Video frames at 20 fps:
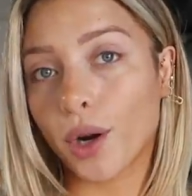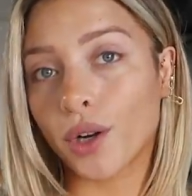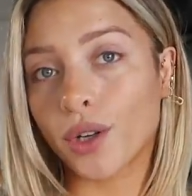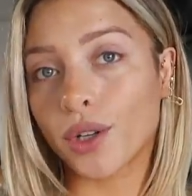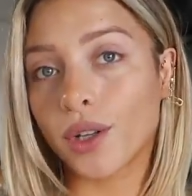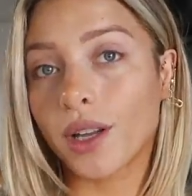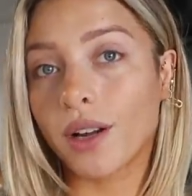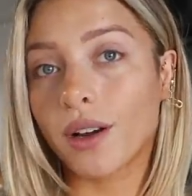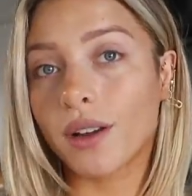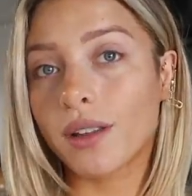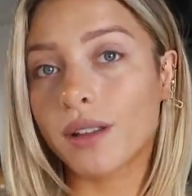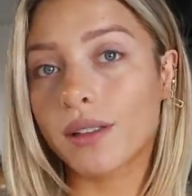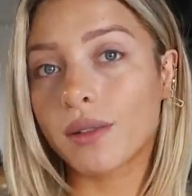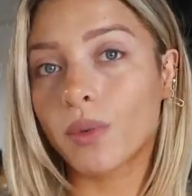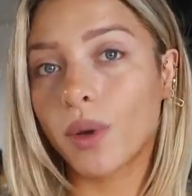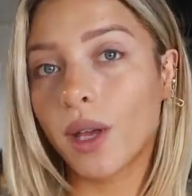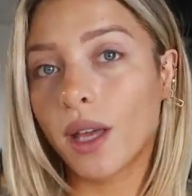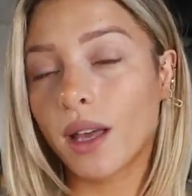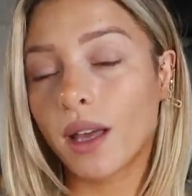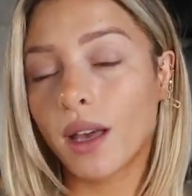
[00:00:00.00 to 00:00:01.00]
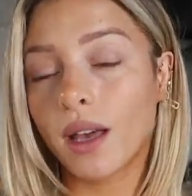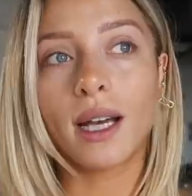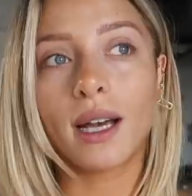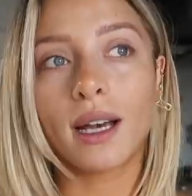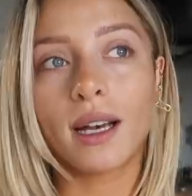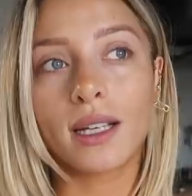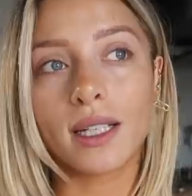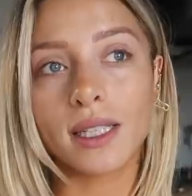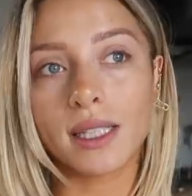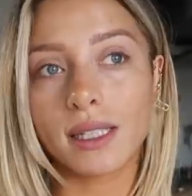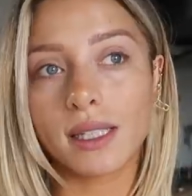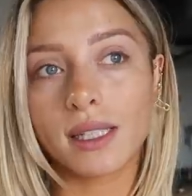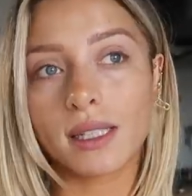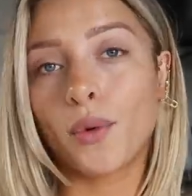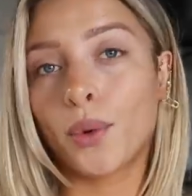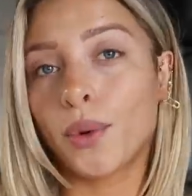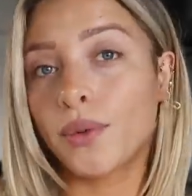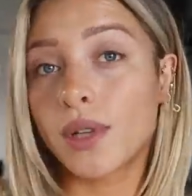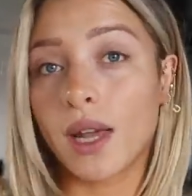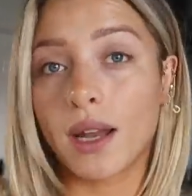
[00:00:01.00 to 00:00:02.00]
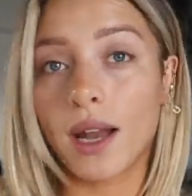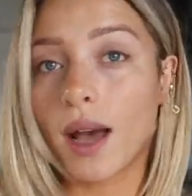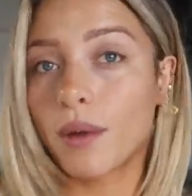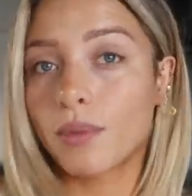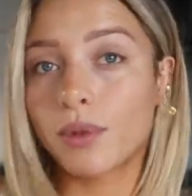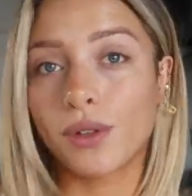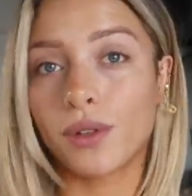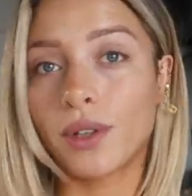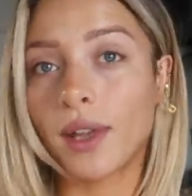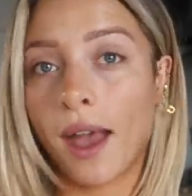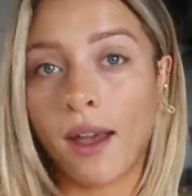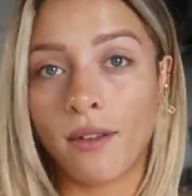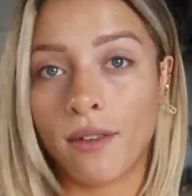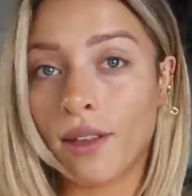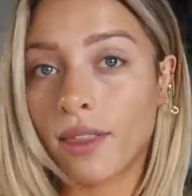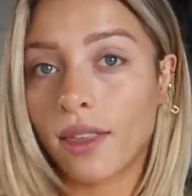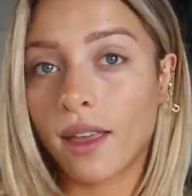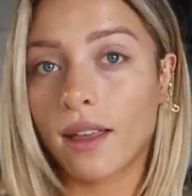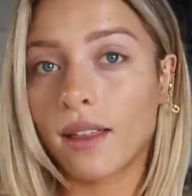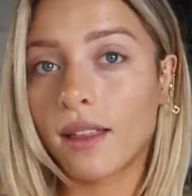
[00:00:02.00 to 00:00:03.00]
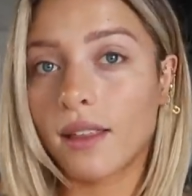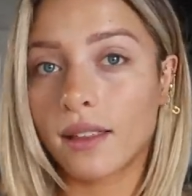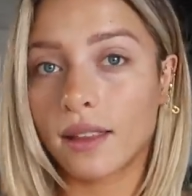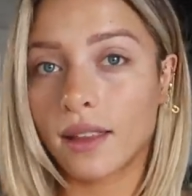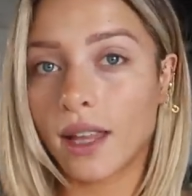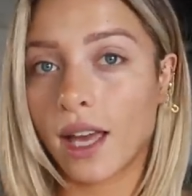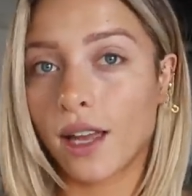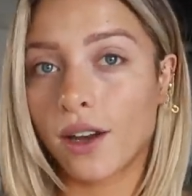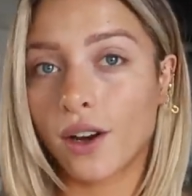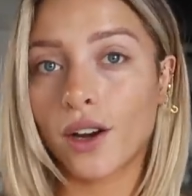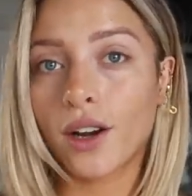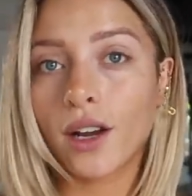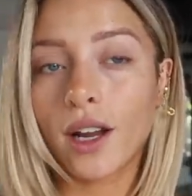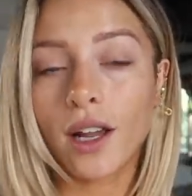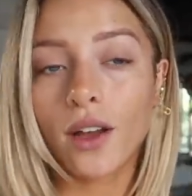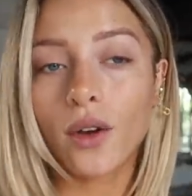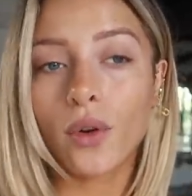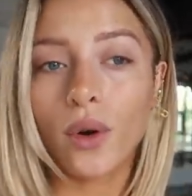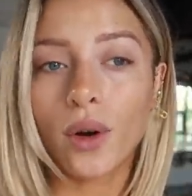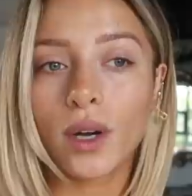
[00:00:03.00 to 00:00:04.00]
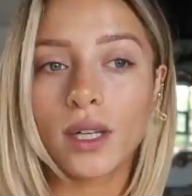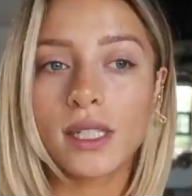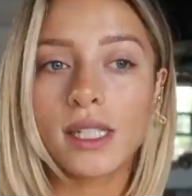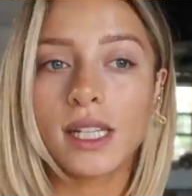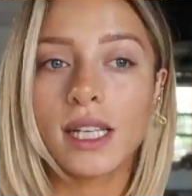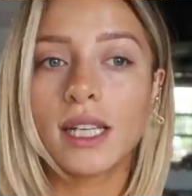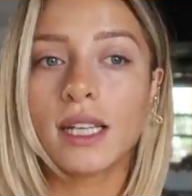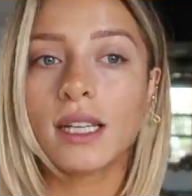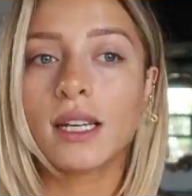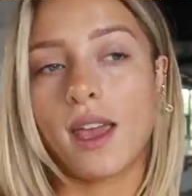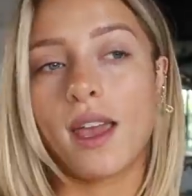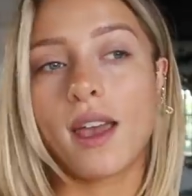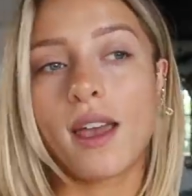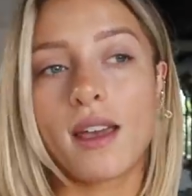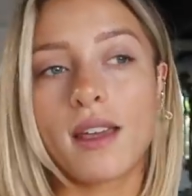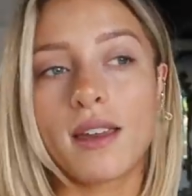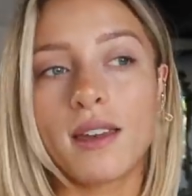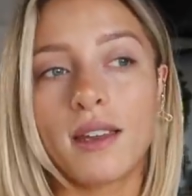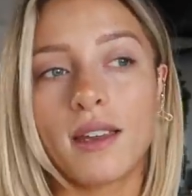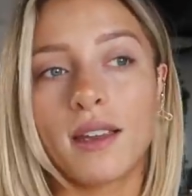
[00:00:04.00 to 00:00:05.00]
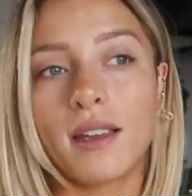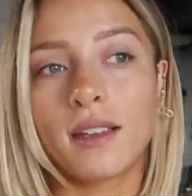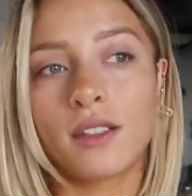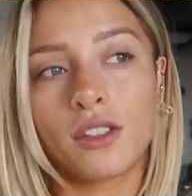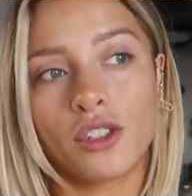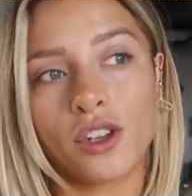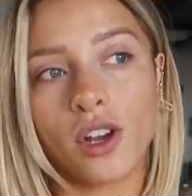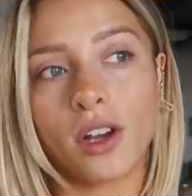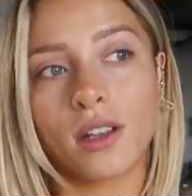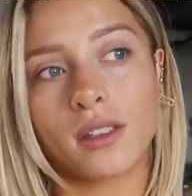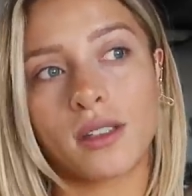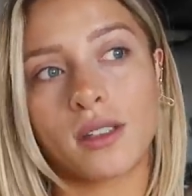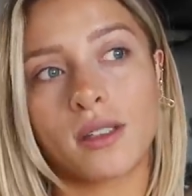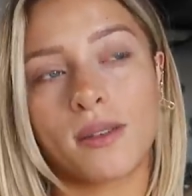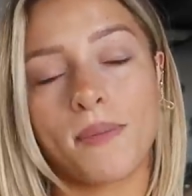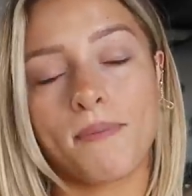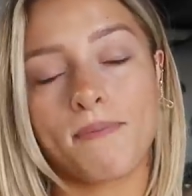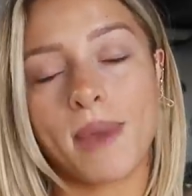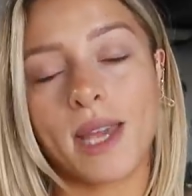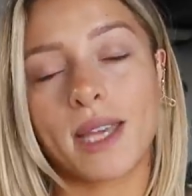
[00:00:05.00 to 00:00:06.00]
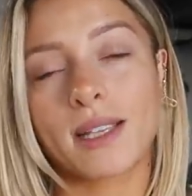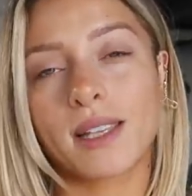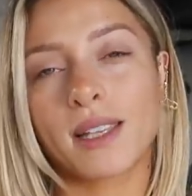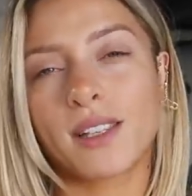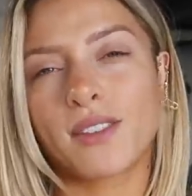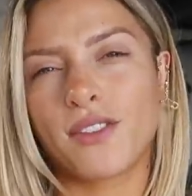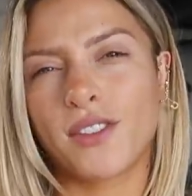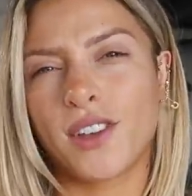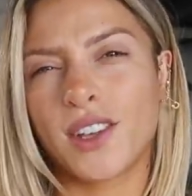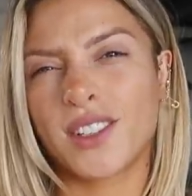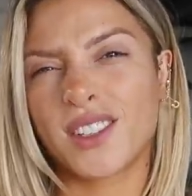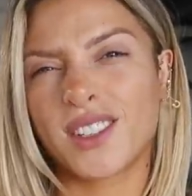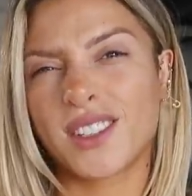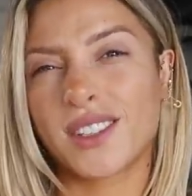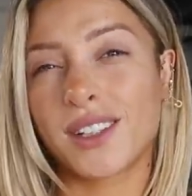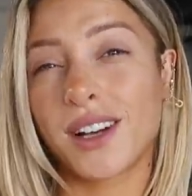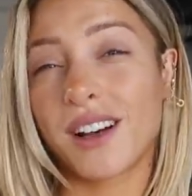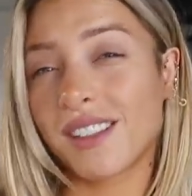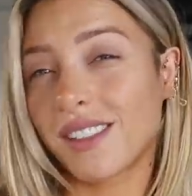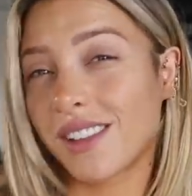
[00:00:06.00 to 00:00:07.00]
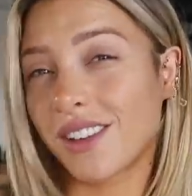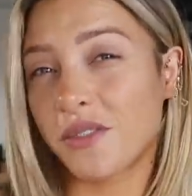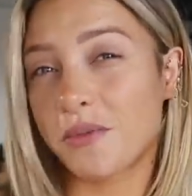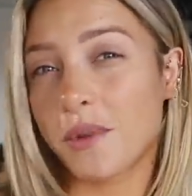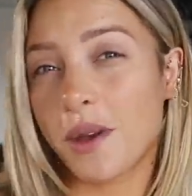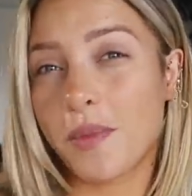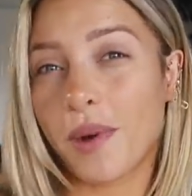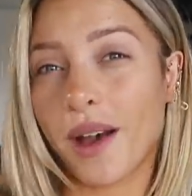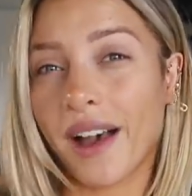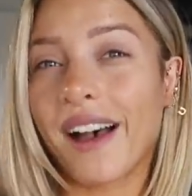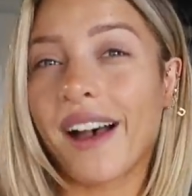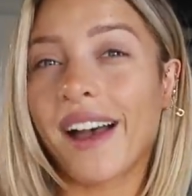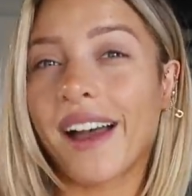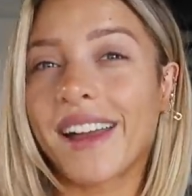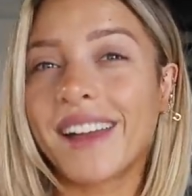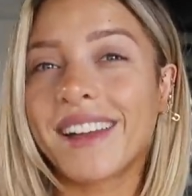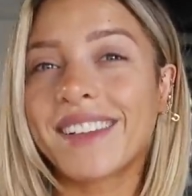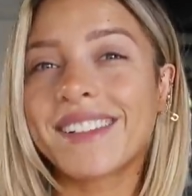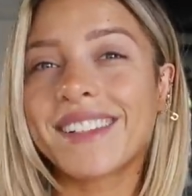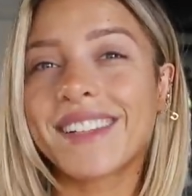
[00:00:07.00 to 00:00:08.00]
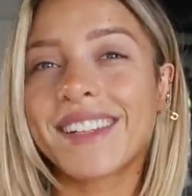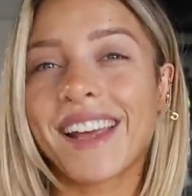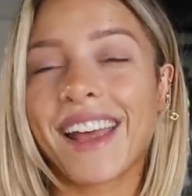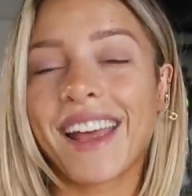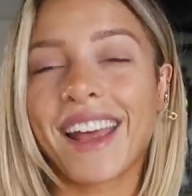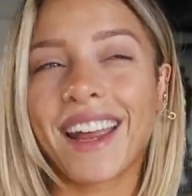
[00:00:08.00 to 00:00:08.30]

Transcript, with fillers: earlier this week because we've done absolutely everything later in quarantine and it just makes us feel a little bit behind